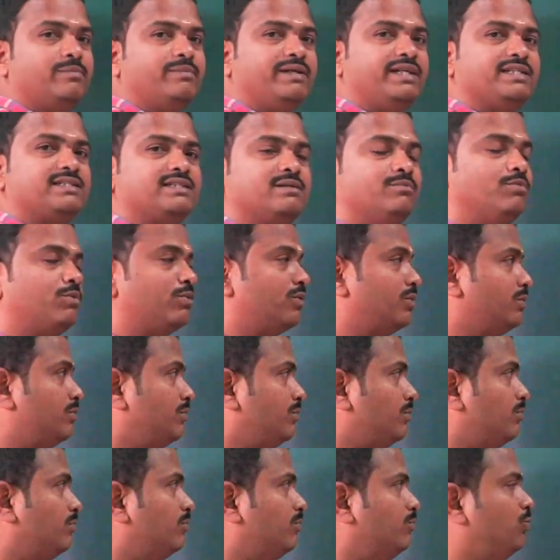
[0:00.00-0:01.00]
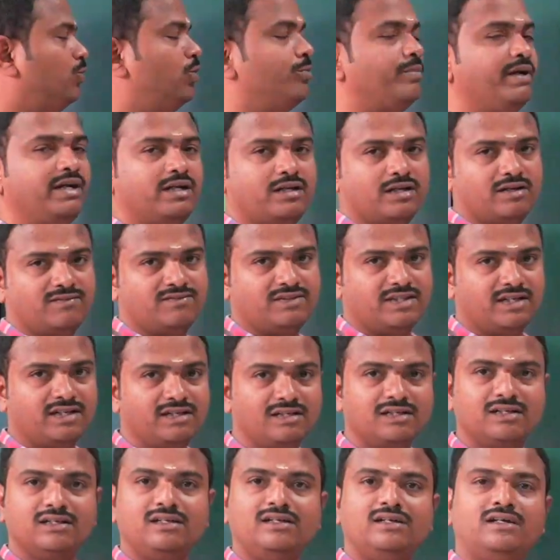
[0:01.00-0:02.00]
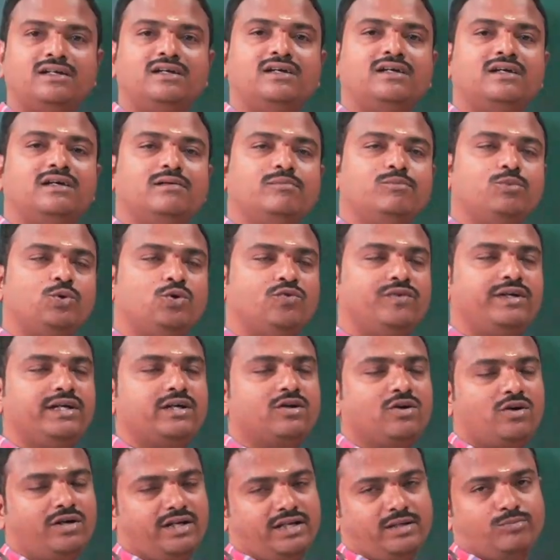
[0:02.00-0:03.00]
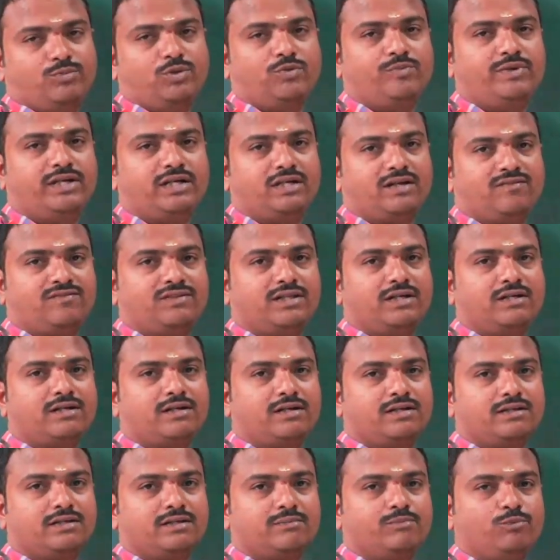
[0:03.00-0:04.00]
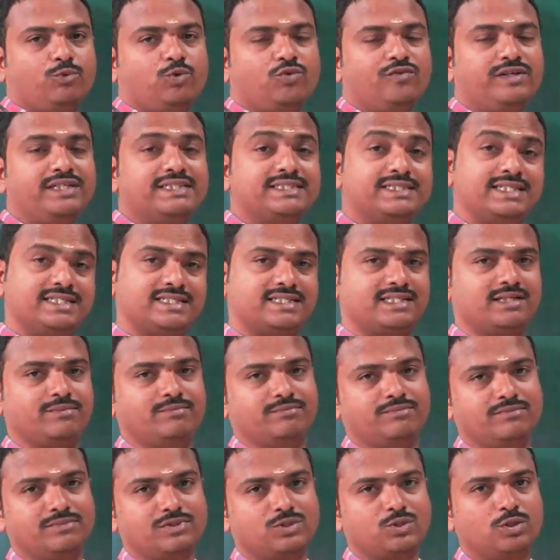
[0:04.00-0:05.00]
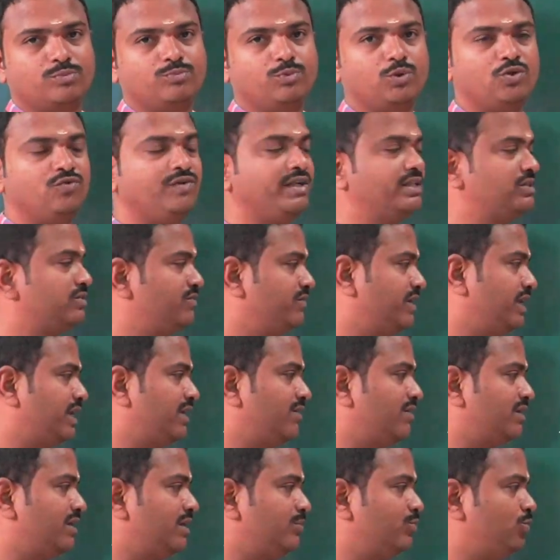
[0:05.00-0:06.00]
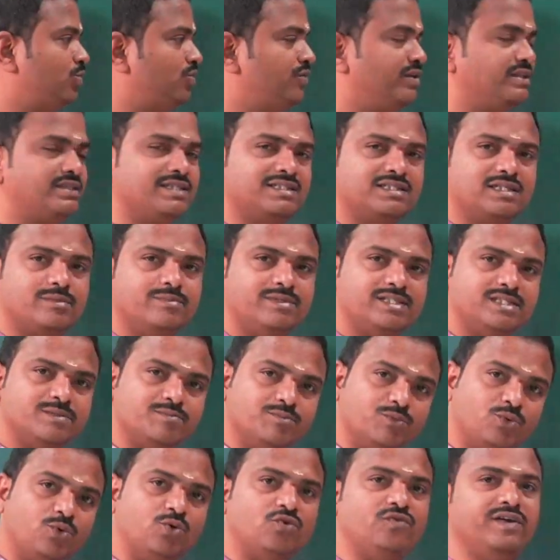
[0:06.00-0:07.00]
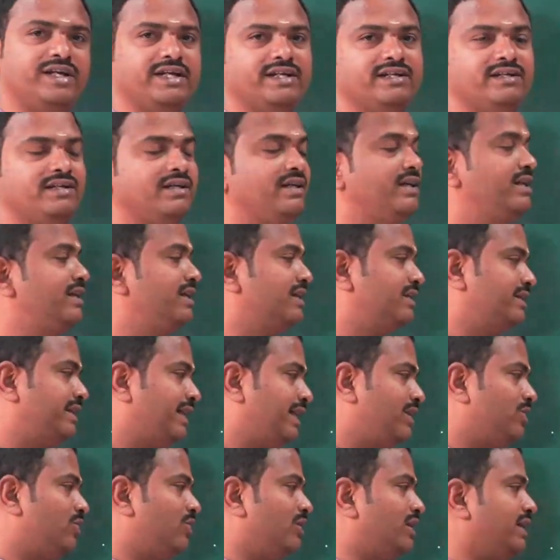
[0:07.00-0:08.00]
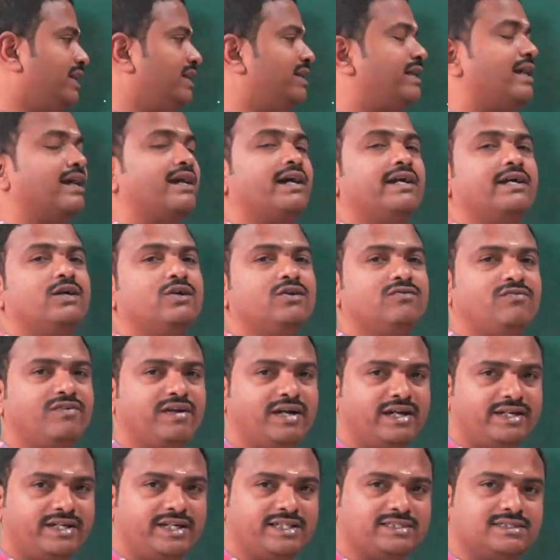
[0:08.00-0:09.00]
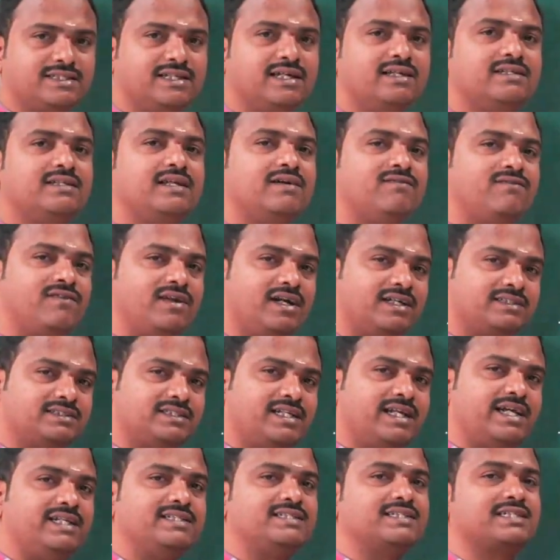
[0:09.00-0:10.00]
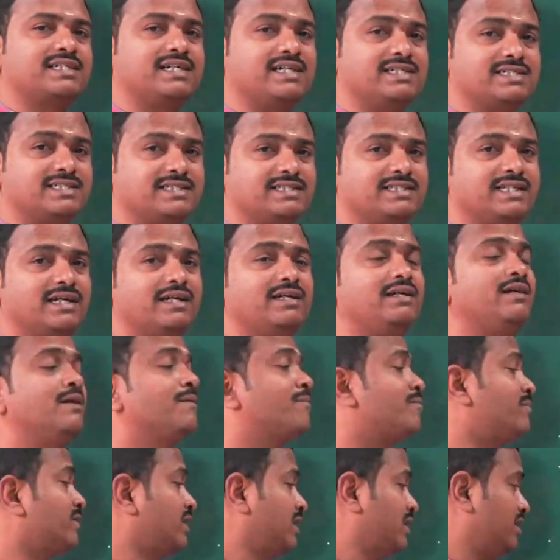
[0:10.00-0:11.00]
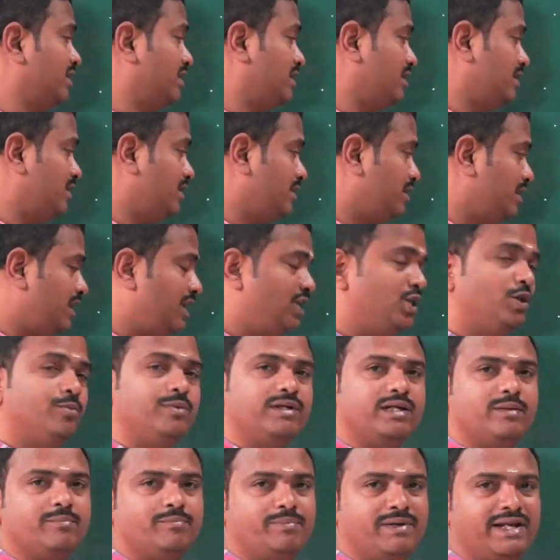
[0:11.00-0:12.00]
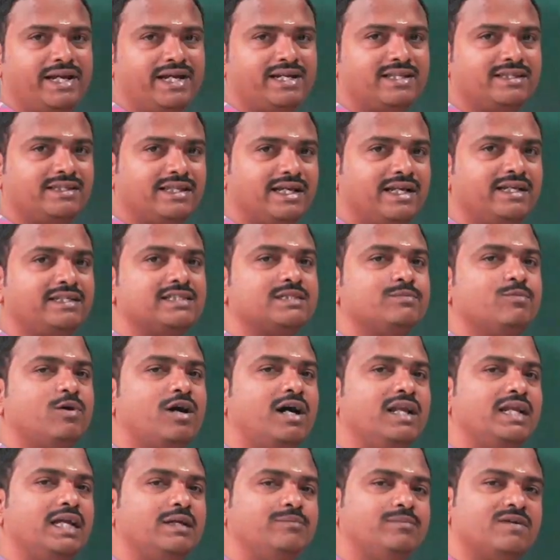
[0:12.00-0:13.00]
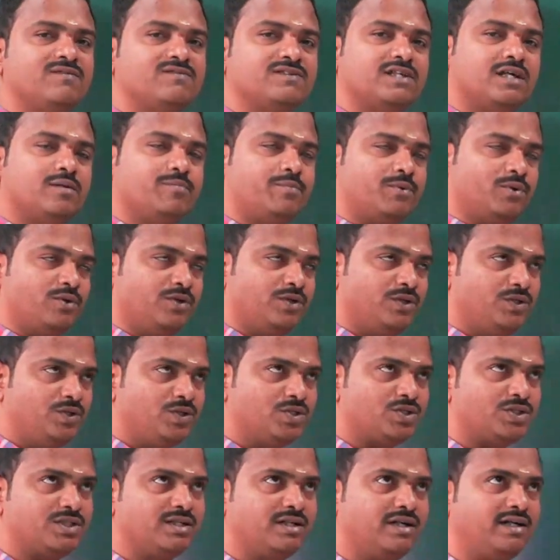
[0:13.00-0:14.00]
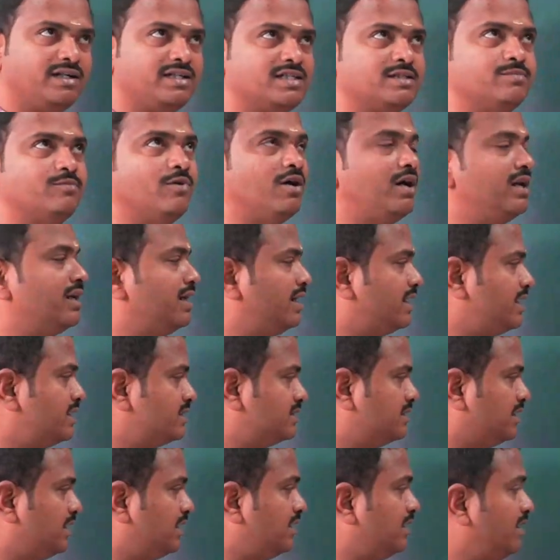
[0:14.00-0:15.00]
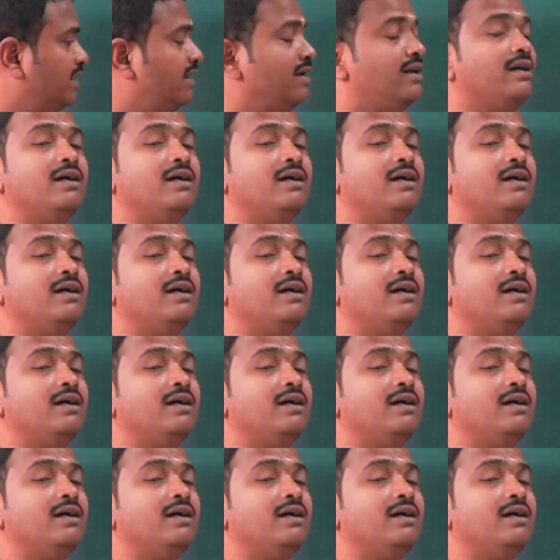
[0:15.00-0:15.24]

means movement of the moving coil, movement of the moving system. So whenever the moving system is moving, then only according to Faraday's law, the flux lines cuts the aluminum plate, then small EMFs are produced and small currents are